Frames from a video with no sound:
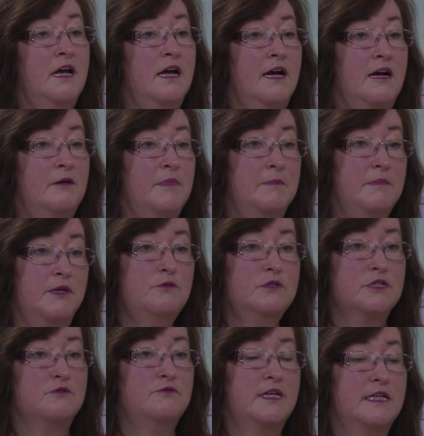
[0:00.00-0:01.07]
But
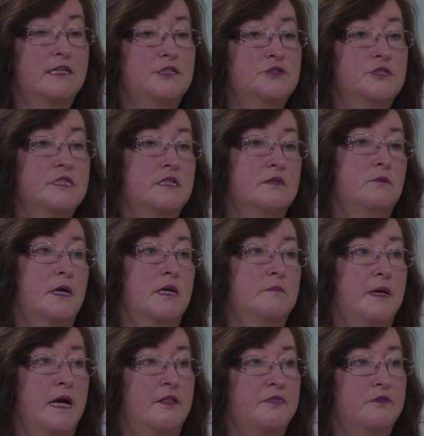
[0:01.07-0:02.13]
also a really interesting one
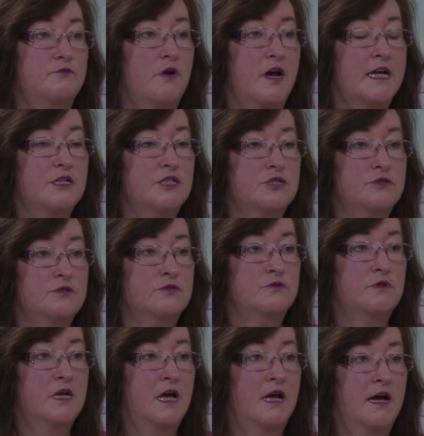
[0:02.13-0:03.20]
about the right
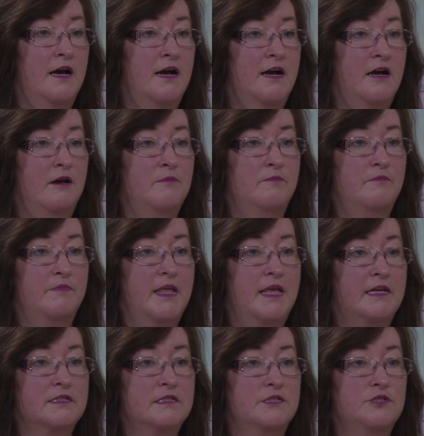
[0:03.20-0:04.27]
to
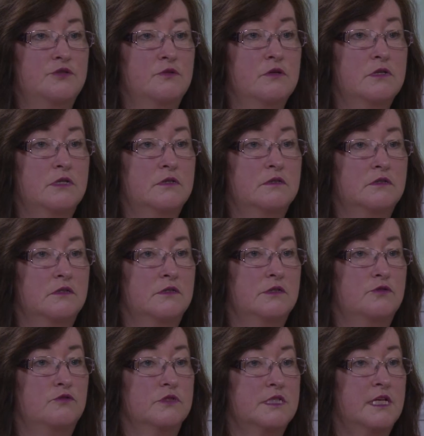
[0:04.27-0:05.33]
access
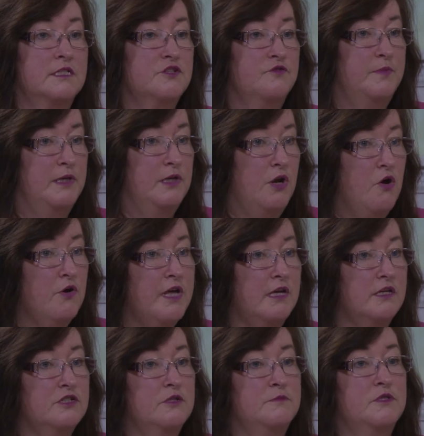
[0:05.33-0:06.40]
your sense of belonging
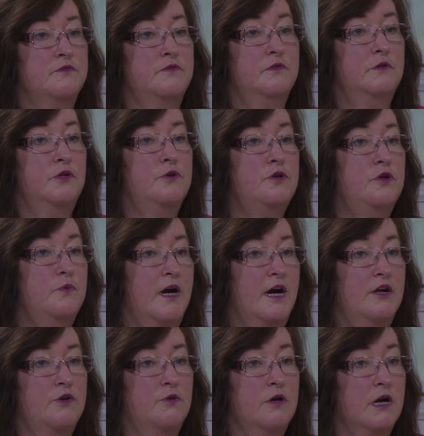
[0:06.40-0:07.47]
in terms of who you
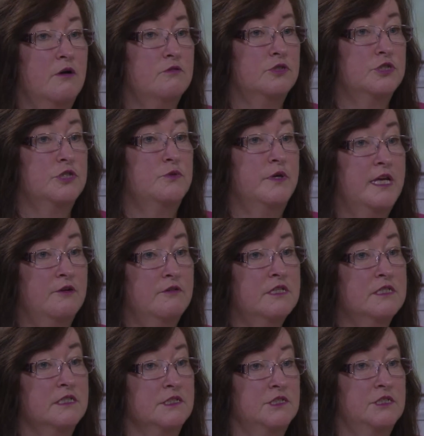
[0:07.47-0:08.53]
are, your culture, your
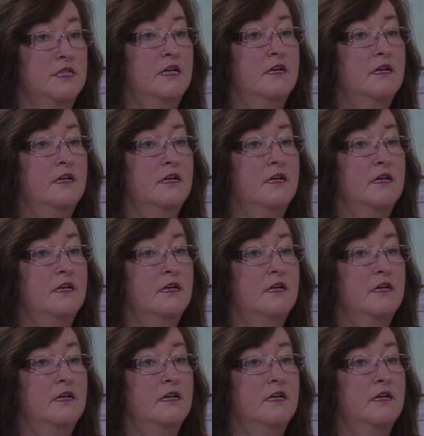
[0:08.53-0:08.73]
heritage,